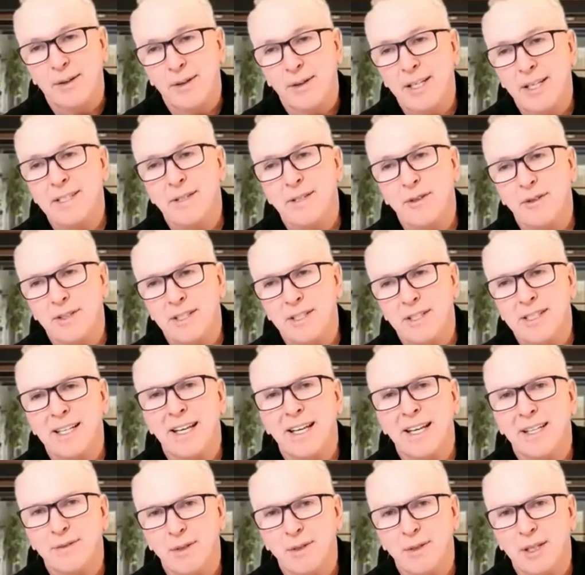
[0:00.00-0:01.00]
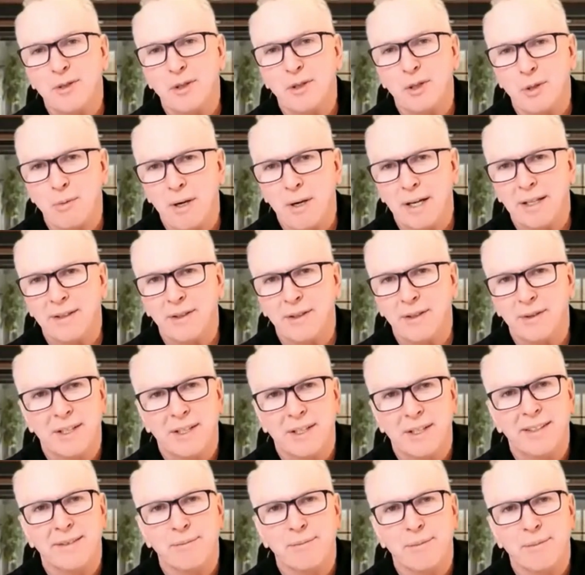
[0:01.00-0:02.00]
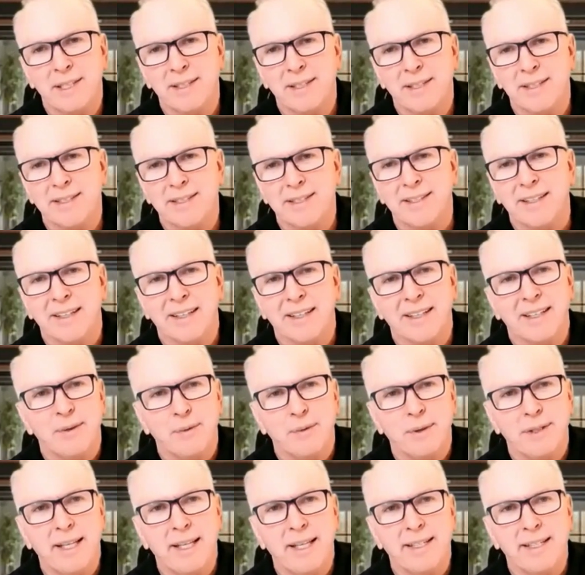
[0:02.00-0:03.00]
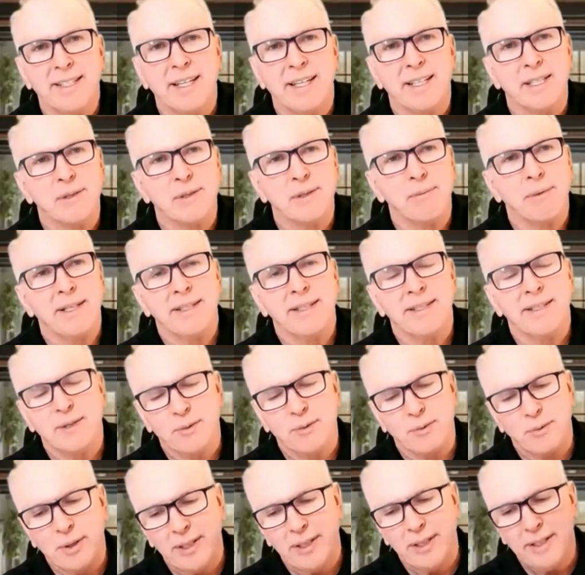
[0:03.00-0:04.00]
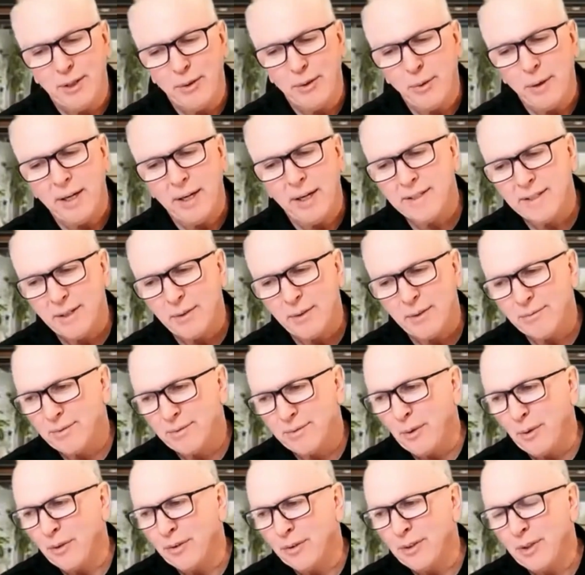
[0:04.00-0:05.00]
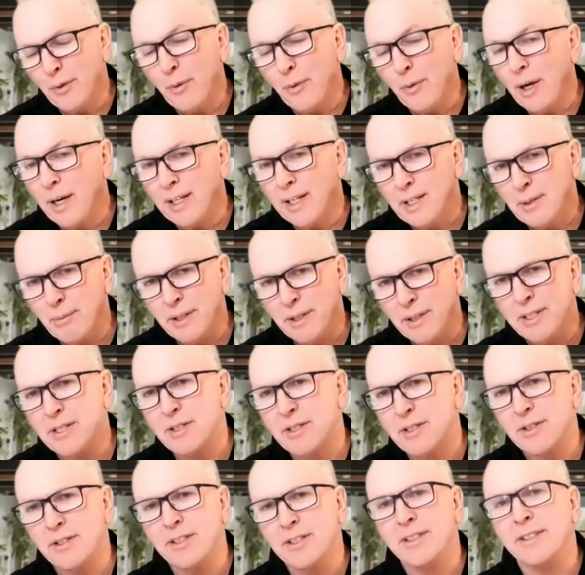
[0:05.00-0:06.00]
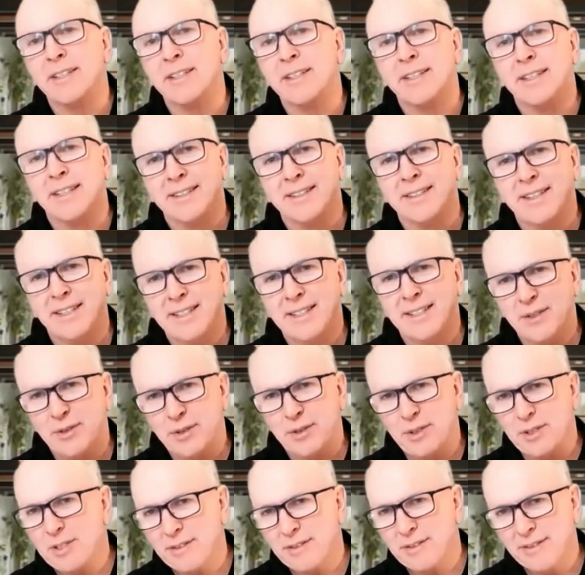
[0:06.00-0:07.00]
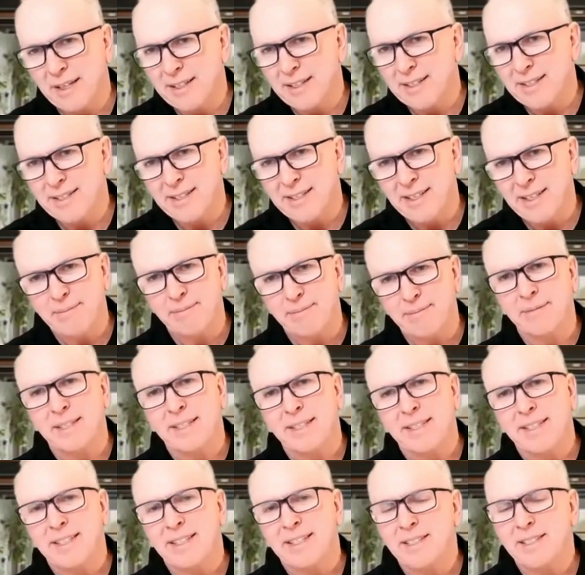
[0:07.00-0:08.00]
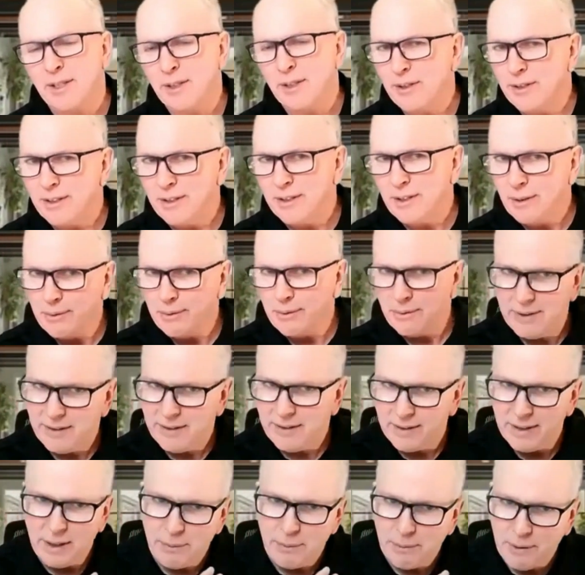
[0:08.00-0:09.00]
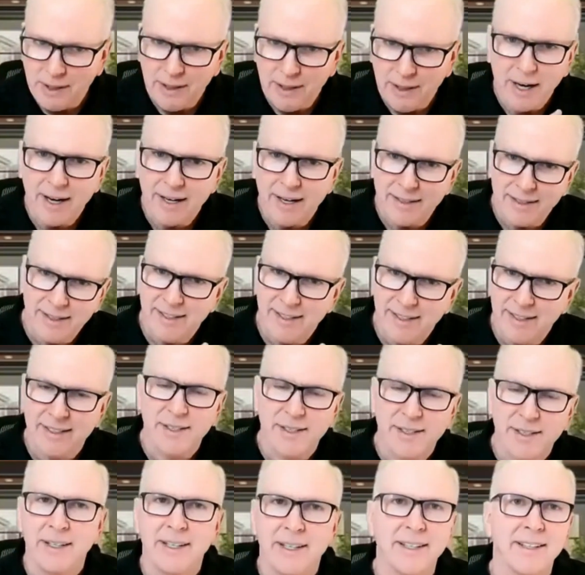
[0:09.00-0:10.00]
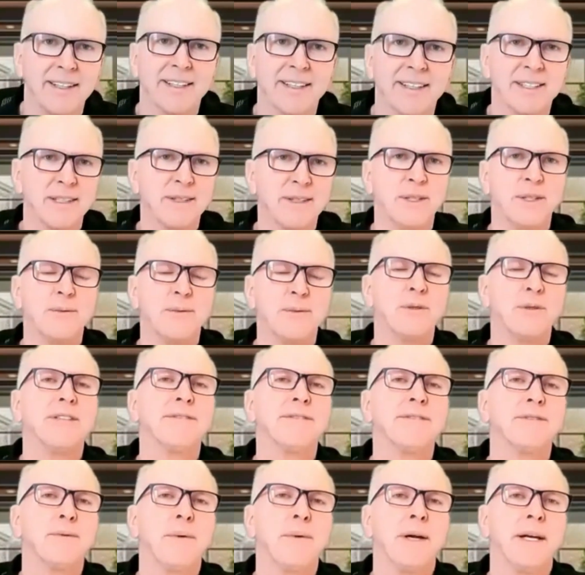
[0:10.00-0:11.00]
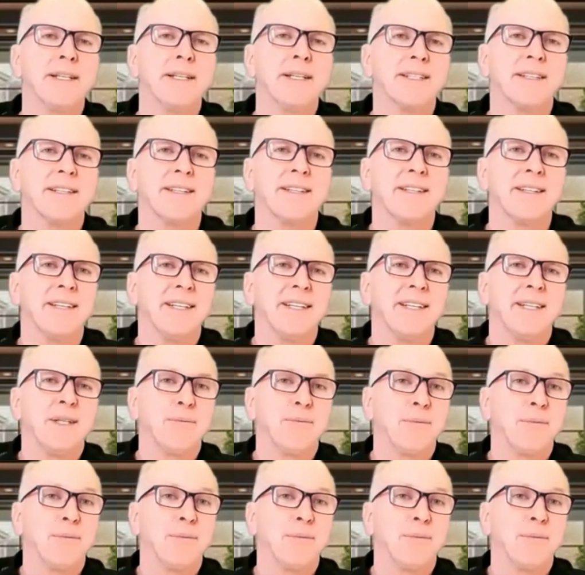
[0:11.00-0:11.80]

Easier to say in retrospect though, right? Because what that tells me is when you want it to go forward, you want it to be sure that this is the right step. And so you're a little bit cautious, trying to collect a little more information.